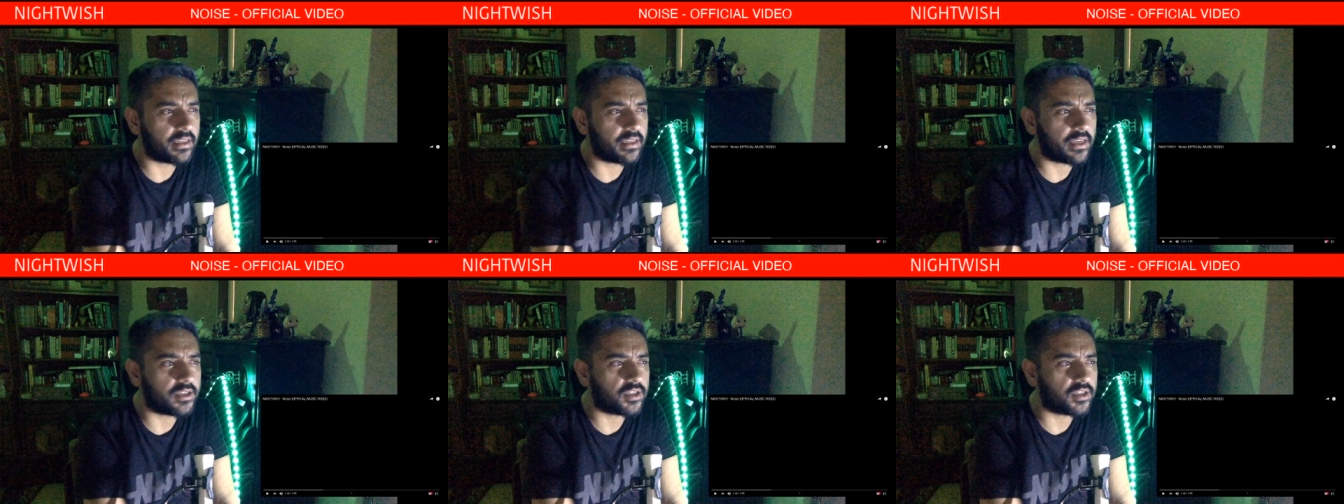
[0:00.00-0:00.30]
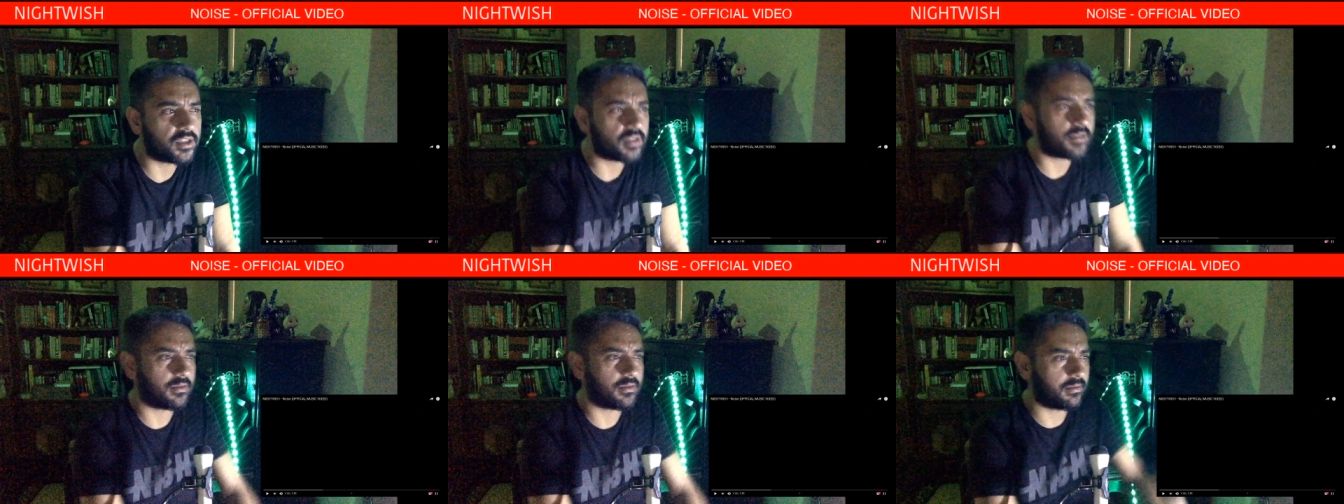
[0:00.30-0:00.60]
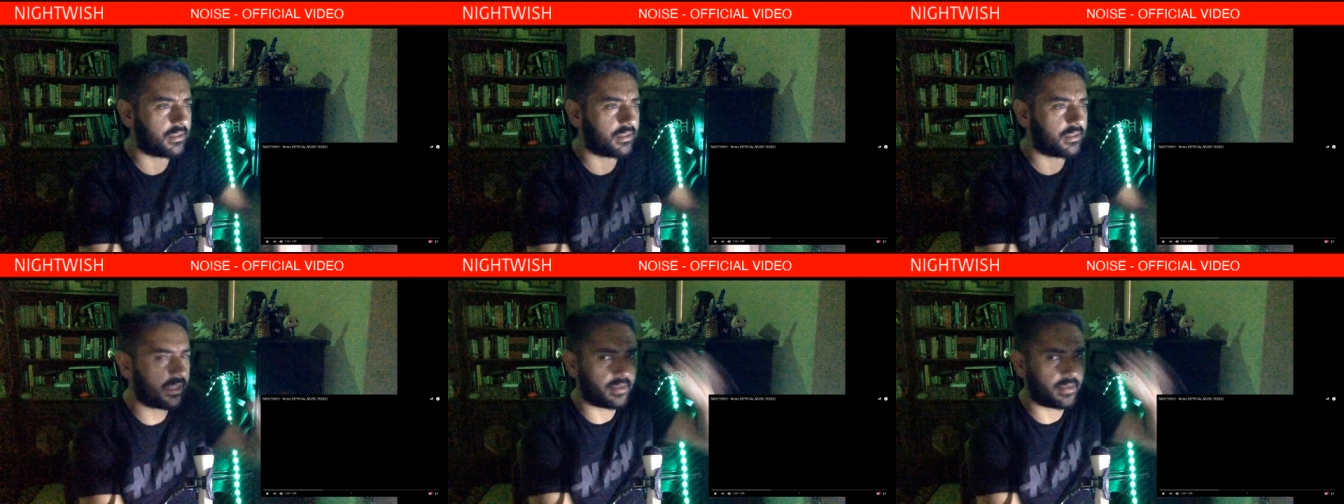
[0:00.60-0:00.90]
I
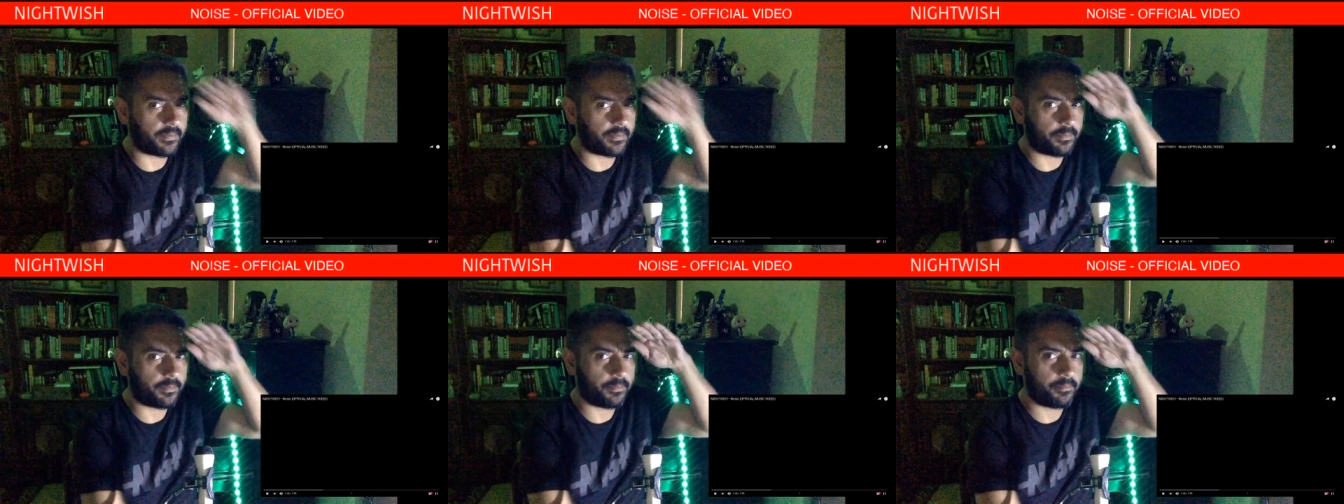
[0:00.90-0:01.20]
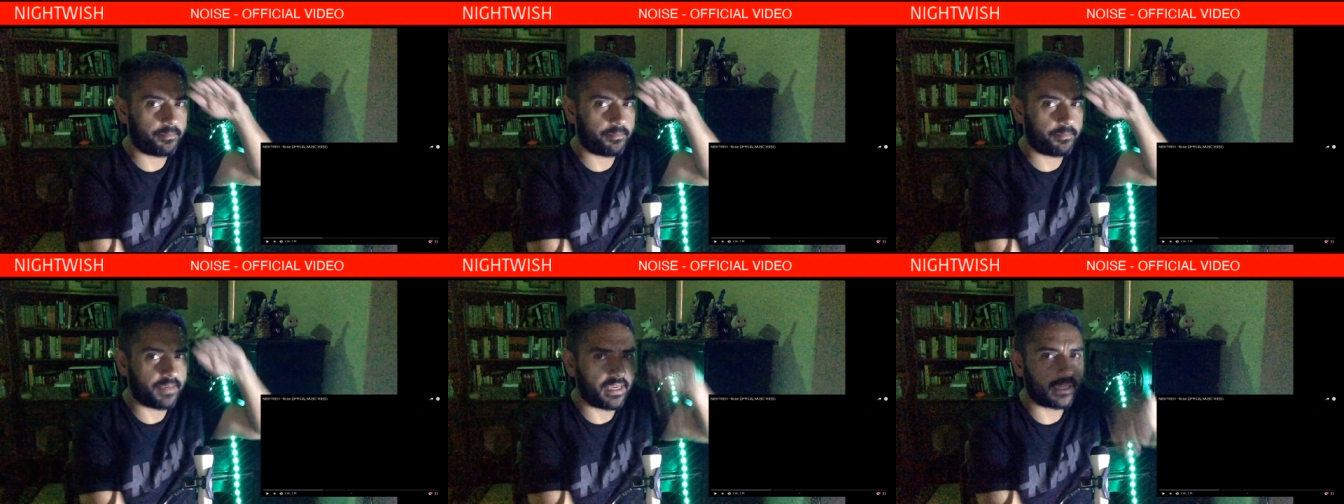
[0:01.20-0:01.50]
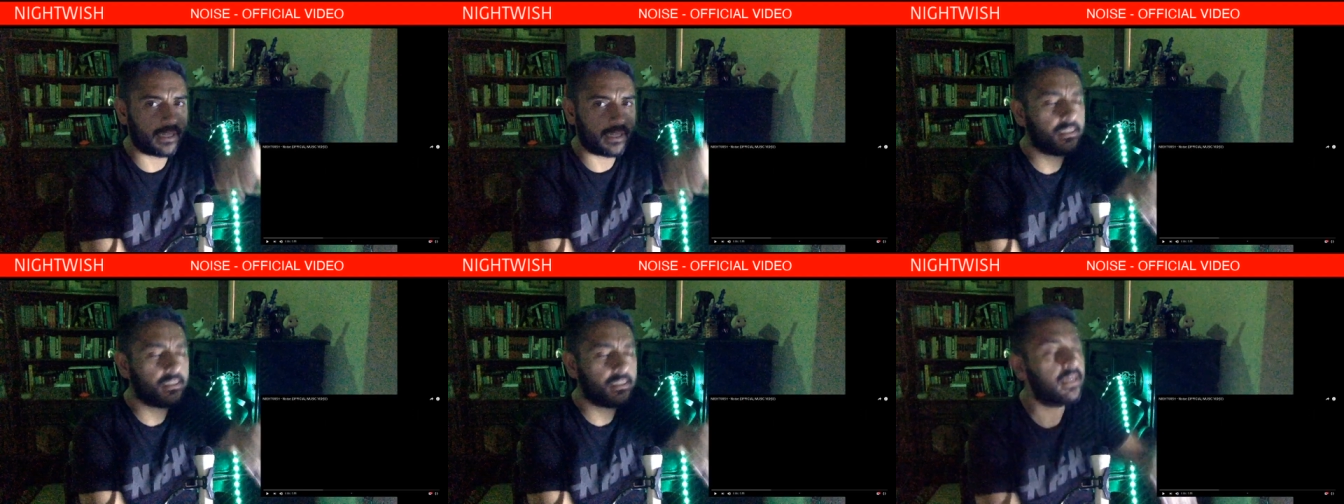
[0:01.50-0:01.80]
just like
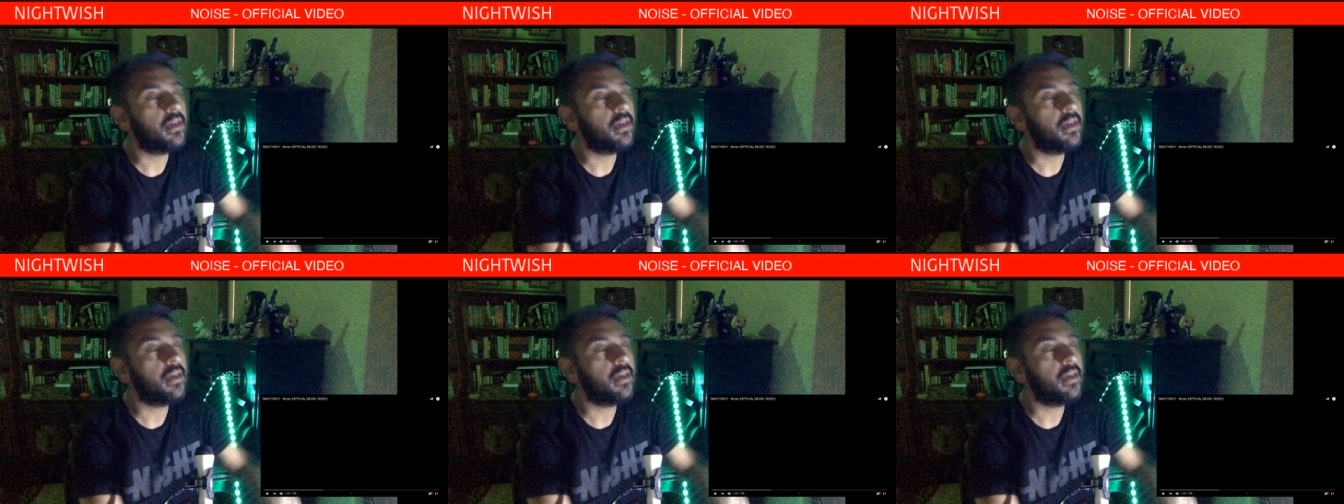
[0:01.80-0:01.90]
picked.